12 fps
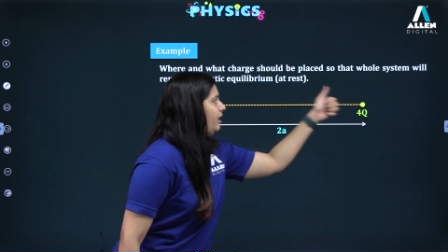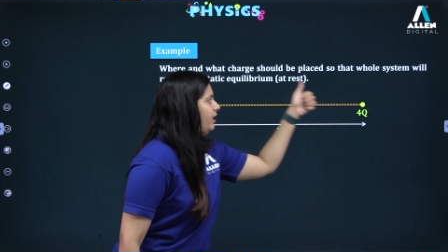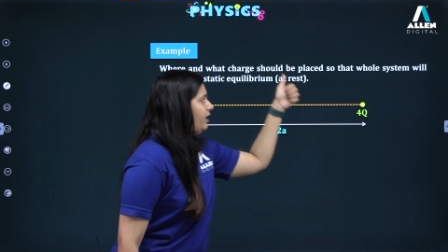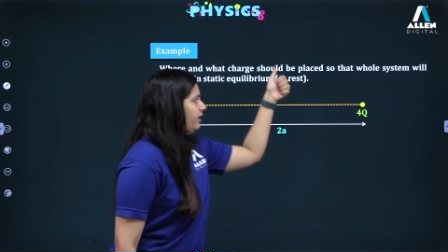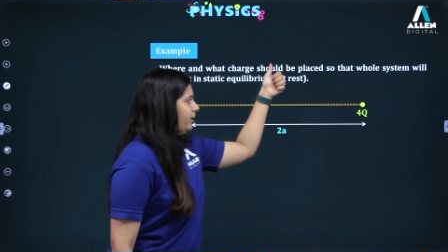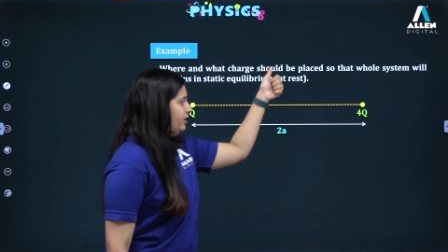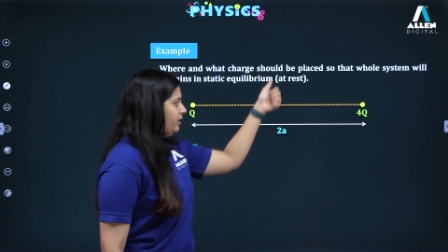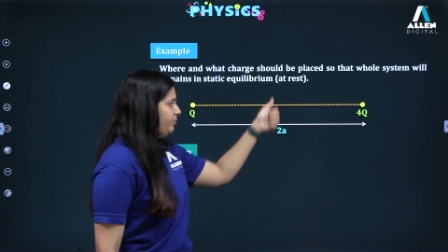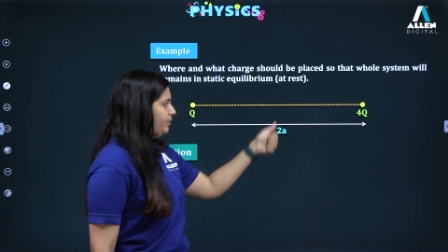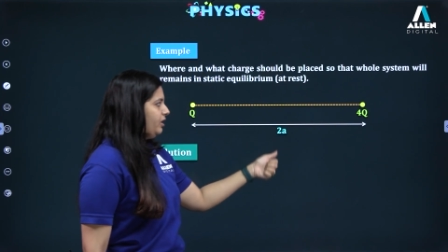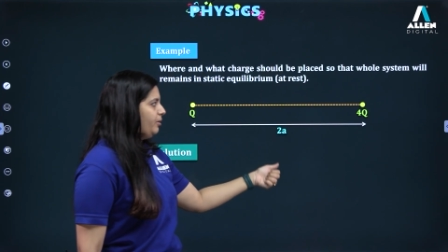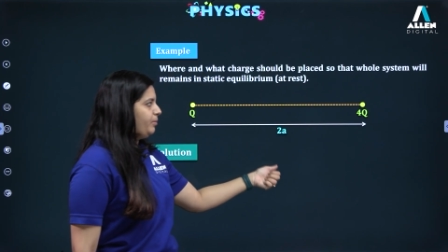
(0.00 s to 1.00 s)
there, I can keep
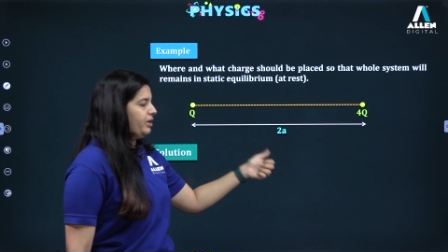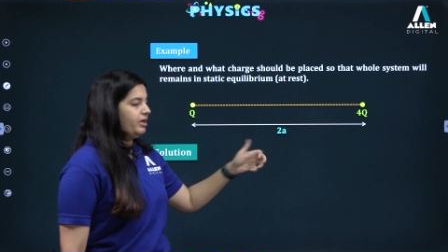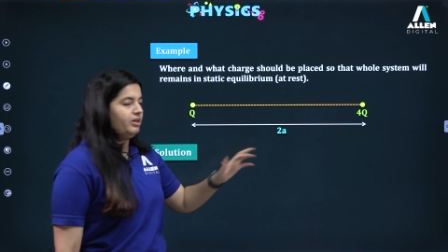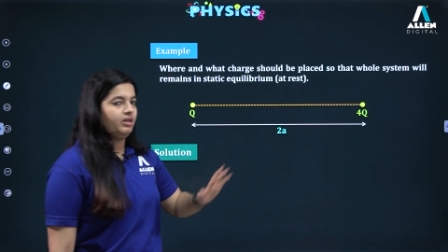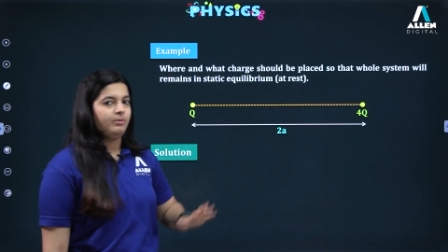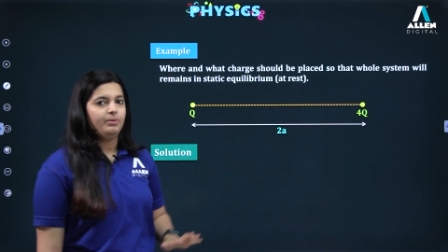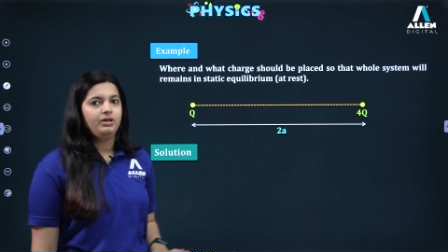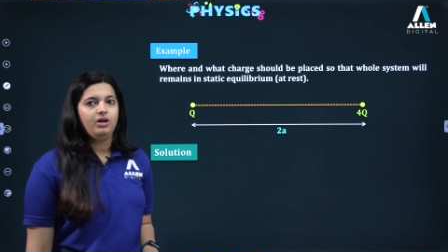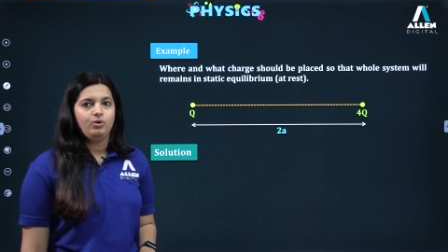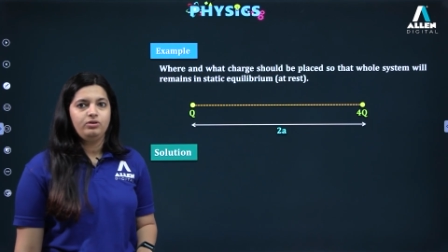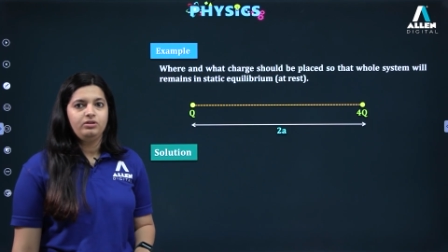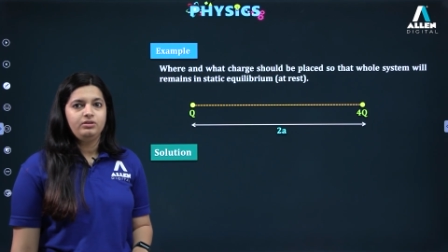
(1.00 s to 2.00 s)
it up, I can keep it
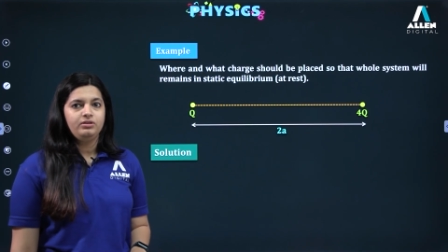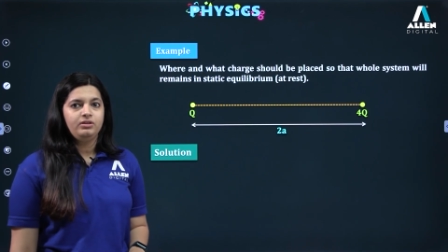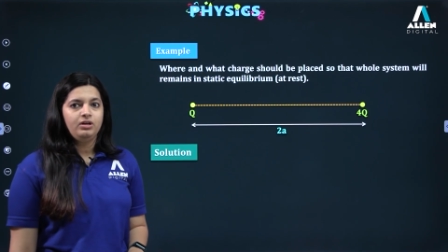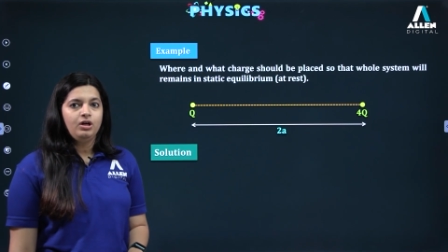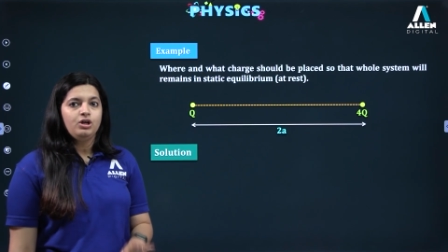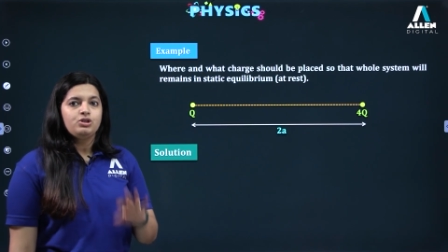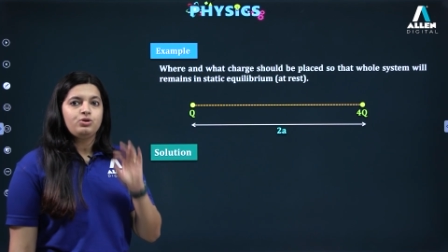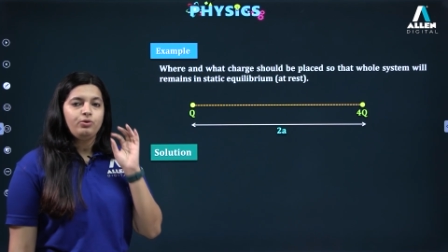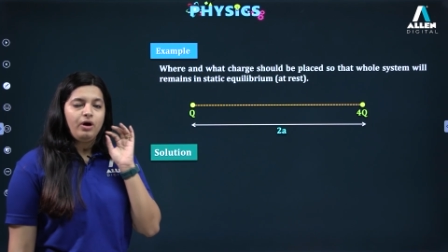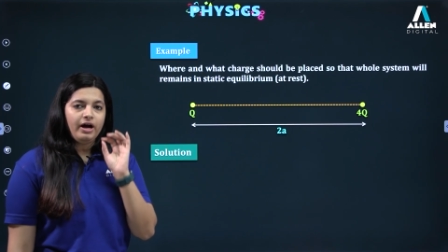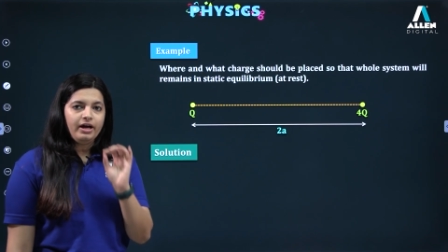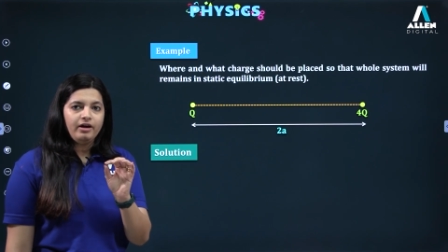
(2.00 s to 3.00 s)
down. So
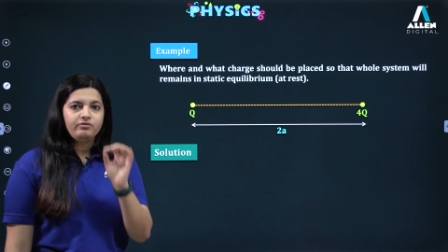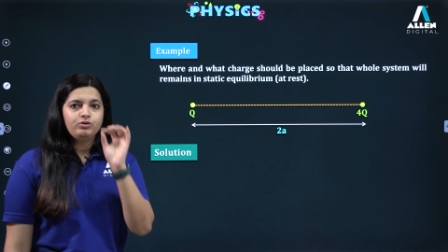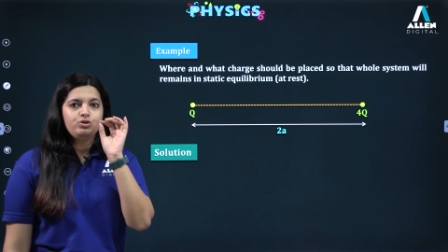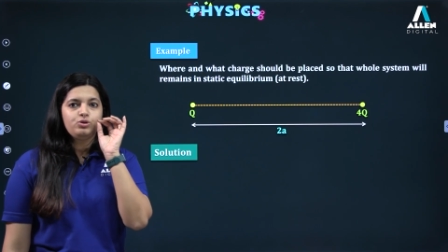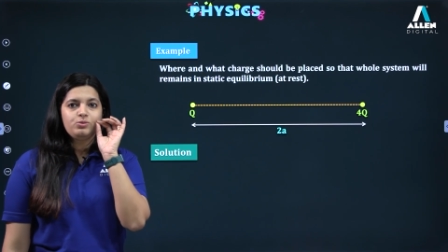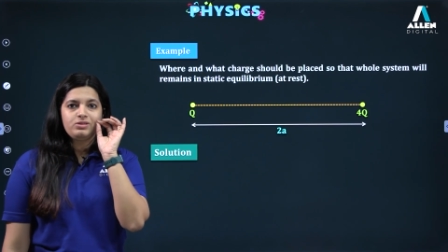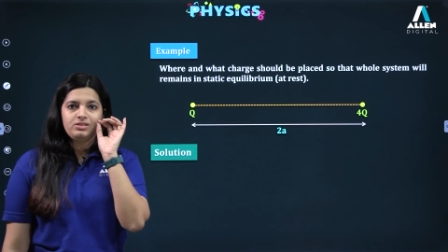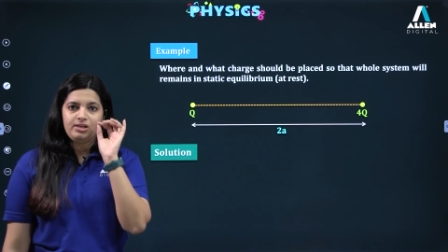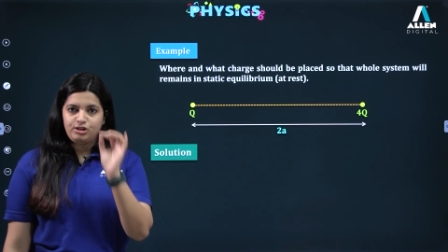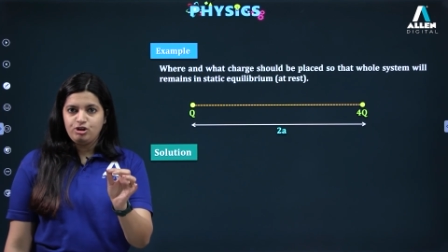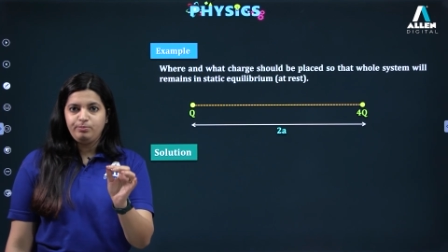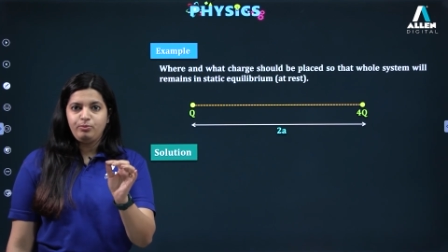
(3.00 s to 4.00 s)
I have to choose such a